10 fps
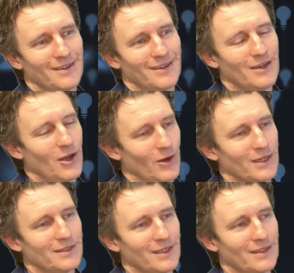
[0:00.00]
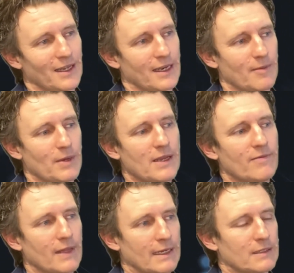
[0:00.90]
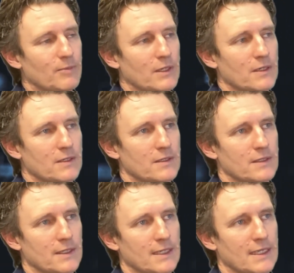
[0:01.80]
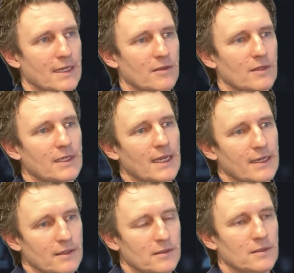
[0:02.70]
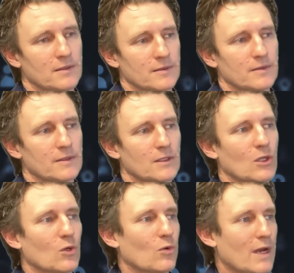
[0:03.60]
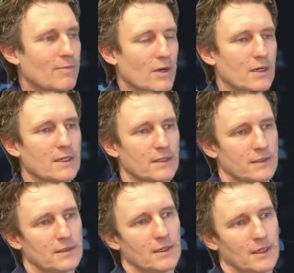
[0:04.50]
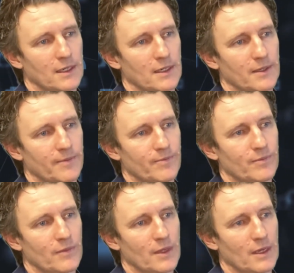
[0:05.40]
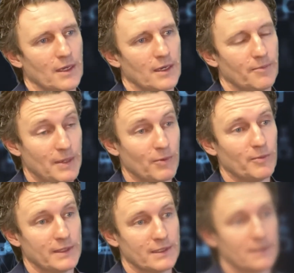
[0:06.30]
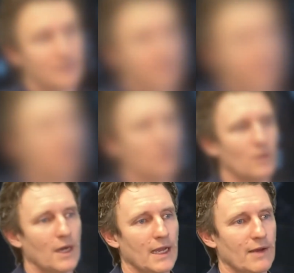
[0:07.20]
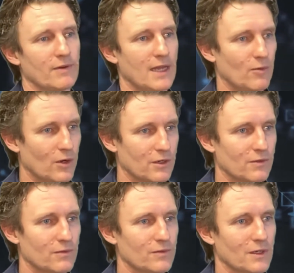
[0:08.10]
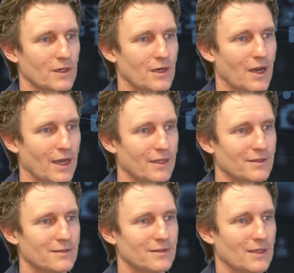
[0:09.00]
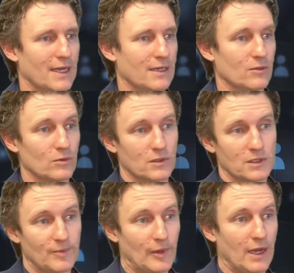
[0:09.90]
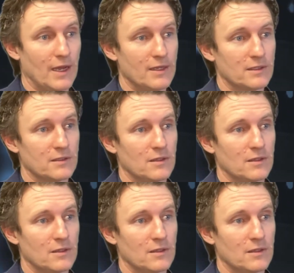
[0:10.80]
No, I said that, and I believe that, because at the end of the day, the grain markets are people business. I have a network of clients and also suppliers,